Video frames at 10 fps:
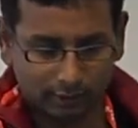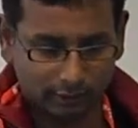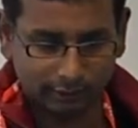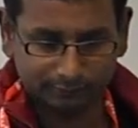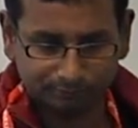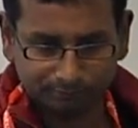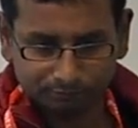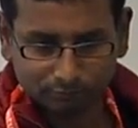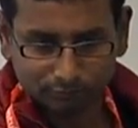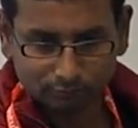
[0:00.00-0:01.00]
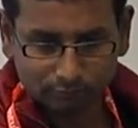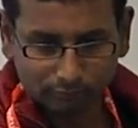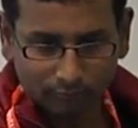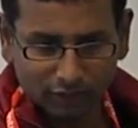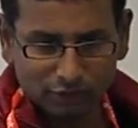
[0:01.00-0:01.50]
Um,
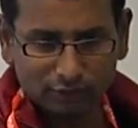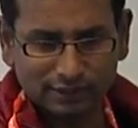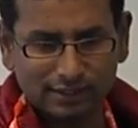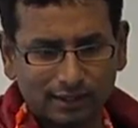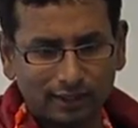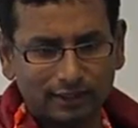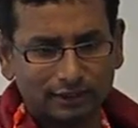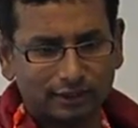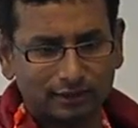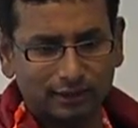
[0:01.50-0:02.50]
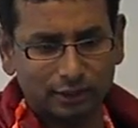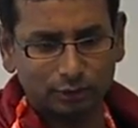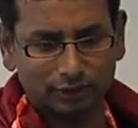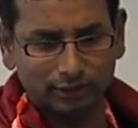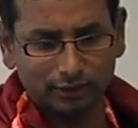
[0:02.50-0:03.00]
so this architecture that you
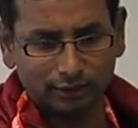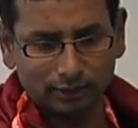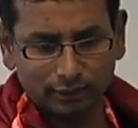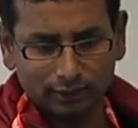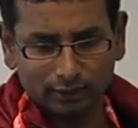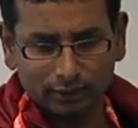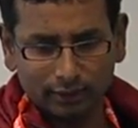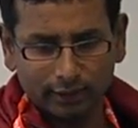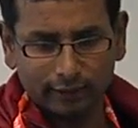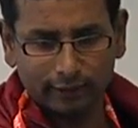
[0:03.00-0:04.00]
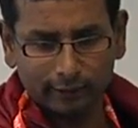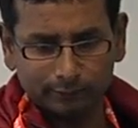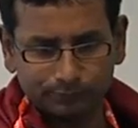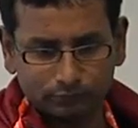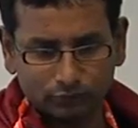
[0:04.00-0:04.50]
see.
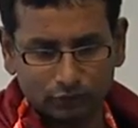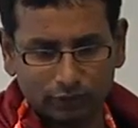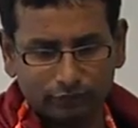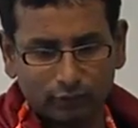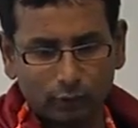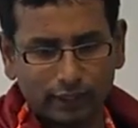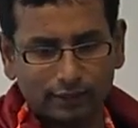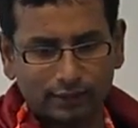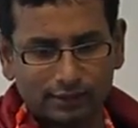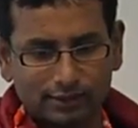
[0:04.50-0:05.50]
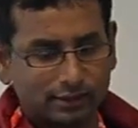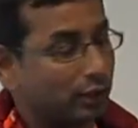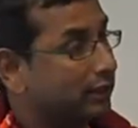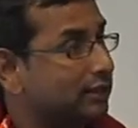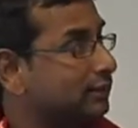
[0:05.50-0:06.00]
Um, so if you look at this,
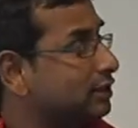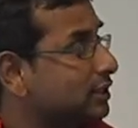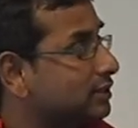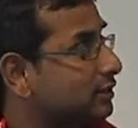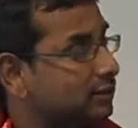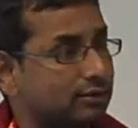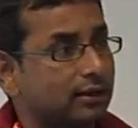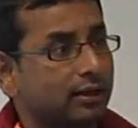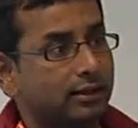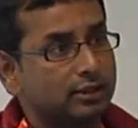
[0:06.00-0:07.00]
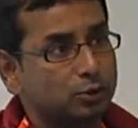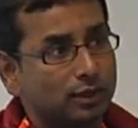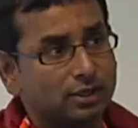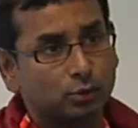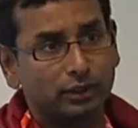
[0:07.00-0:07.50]
so th this is th uh, this
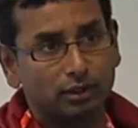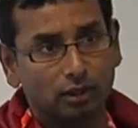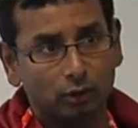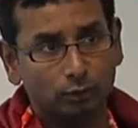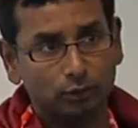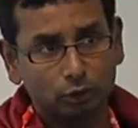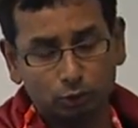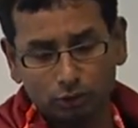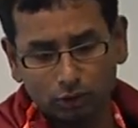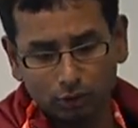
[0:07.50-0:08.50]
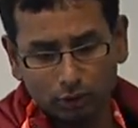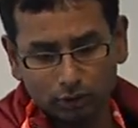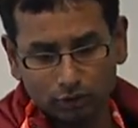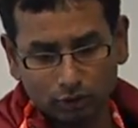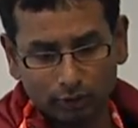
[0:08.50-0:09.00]
one is with uh, Ubuntu.
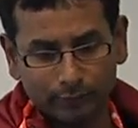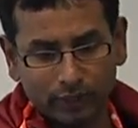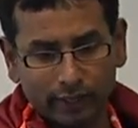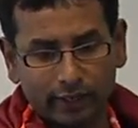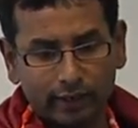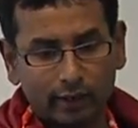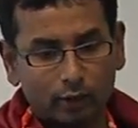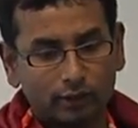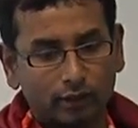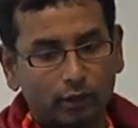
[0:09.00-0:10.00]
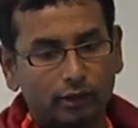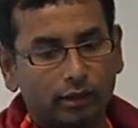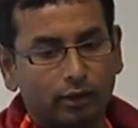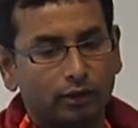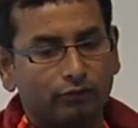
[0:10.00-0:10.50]
So here on the on the
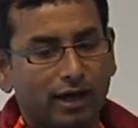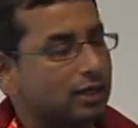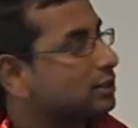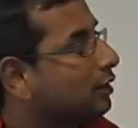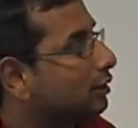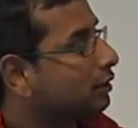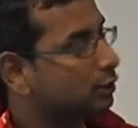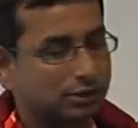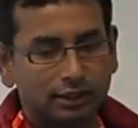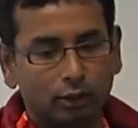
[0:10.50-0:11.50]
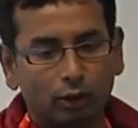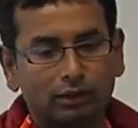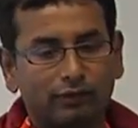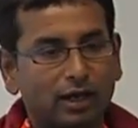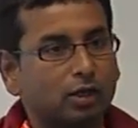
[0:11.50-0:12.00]
on the violet color, you see all
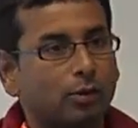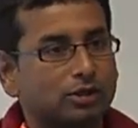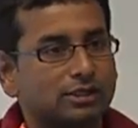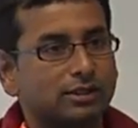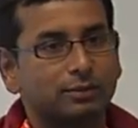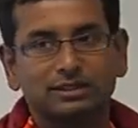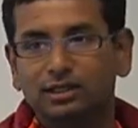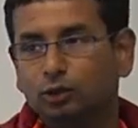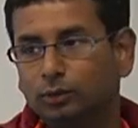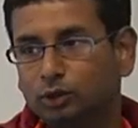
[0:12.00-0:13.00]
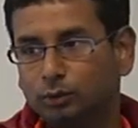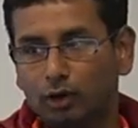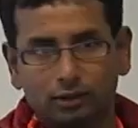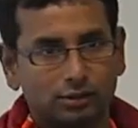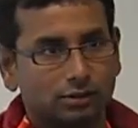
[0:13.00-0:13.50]
the violet boxes are basically Ubuntu
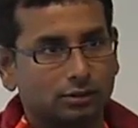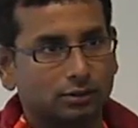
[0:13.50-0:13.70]
products.